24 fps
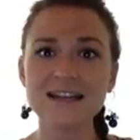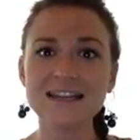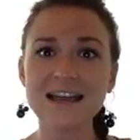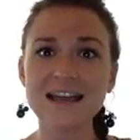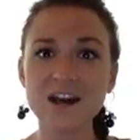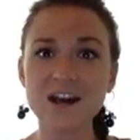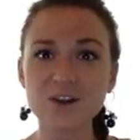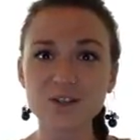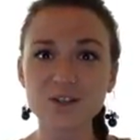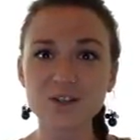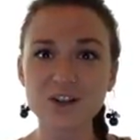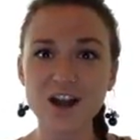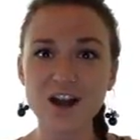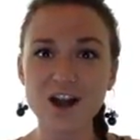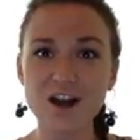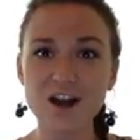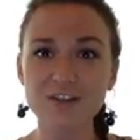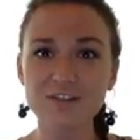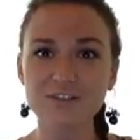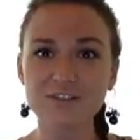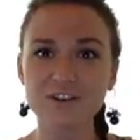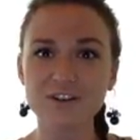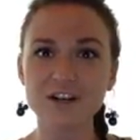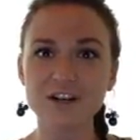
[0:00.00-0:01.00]

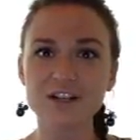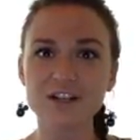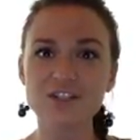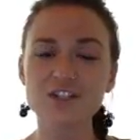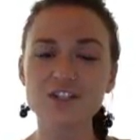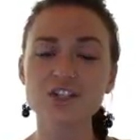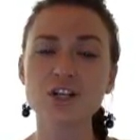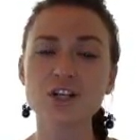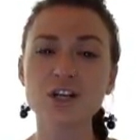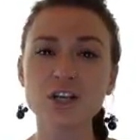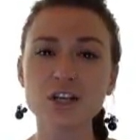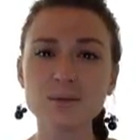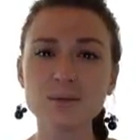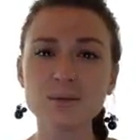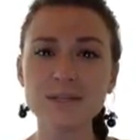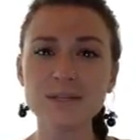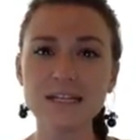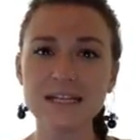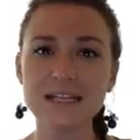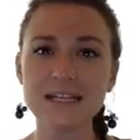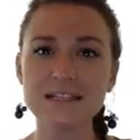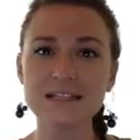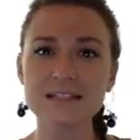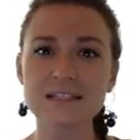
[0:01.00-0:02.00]
counteroffer
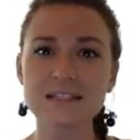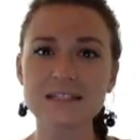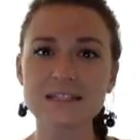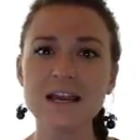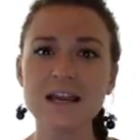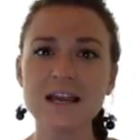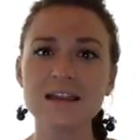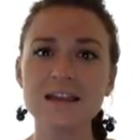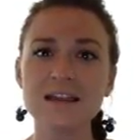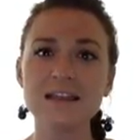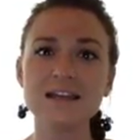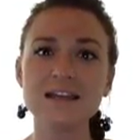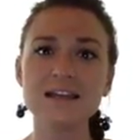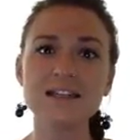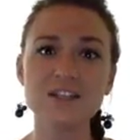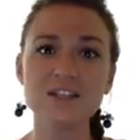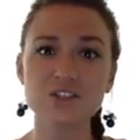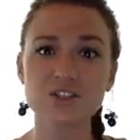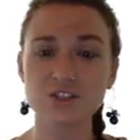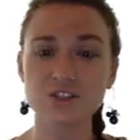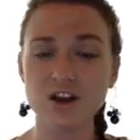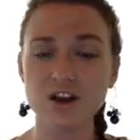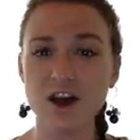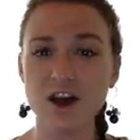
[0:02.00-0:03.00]
terminates the initial